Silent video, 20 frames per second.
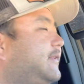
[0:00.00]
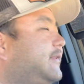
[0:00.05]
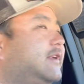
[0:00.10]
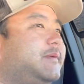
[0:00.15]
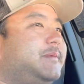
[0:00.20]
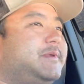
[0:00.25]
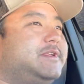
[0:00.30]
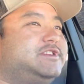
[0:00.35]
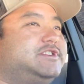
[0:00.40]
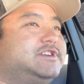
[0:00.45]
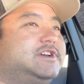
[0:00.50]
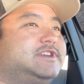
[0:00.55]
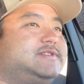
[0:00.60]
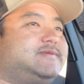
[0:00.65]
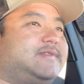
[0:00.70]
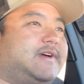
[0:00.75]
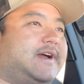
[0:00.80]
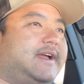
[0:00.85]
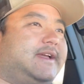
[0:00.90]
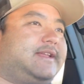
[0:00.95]
be just
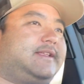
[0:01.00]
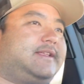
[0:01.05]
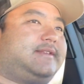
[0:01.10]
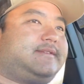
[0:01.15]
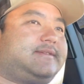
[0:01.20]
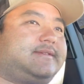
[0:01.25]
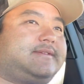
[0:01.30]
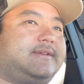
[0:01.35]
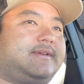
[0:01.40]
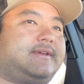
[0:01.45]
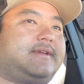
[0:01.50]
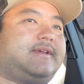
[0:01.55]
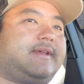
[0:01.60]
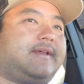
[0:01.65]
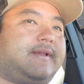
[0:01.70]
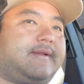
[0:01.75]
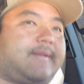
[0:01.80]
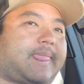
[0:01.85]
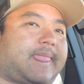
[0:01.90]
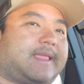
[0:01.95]
fine.
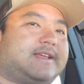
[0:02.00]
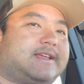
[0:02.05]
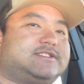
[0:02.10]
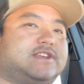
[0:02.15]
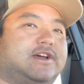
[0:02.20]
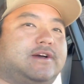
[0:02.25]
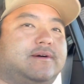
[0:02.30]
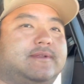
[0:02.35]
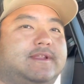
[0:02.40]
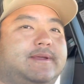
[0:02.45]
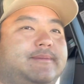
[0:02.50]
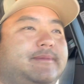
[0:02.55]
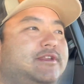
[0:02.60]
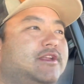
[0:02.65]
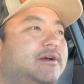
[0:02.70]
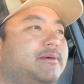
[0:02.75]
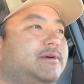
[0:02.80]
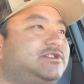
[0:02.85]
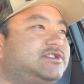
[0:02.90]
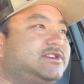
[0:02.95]
So let me
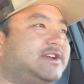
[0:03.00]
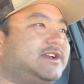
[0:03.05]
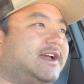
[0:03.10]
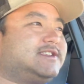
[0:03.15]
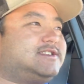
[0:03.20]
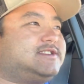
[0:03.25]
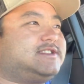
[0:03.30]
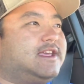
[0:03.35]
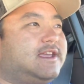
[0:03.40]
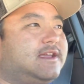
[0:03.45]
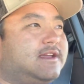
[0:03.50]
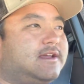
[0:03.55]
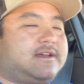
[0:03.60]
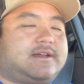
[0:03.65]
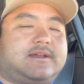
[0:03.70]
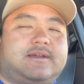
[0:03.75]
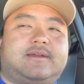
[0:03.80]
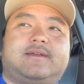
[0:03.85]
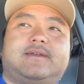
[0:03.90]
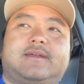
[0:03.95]
know what you guys think
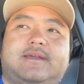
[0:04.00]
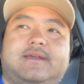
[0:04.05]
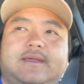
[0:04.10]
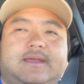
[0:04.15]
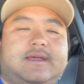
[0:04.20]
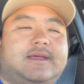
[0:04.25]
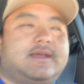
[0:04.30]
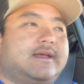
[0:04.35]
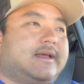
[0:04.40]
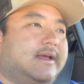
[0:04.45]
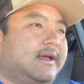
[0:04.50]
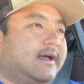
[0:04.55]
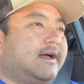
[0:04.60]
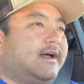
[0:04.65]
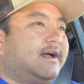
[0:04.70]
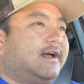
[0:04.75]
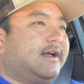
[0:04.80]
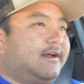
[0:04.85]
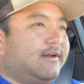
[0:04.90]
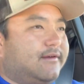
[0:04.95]

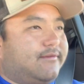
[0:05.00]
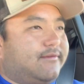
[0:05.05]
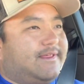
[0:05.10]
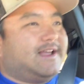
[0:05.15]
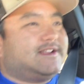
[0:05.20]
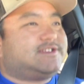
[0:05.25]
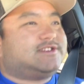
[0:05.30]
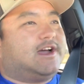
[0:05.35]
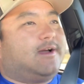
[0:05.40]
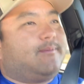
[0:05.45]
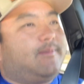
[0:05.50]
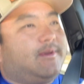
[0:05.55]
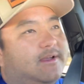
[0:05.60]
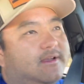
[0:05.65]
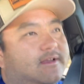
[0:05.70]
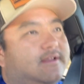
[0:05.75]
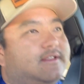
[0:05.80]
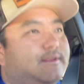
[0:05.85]
of that topic.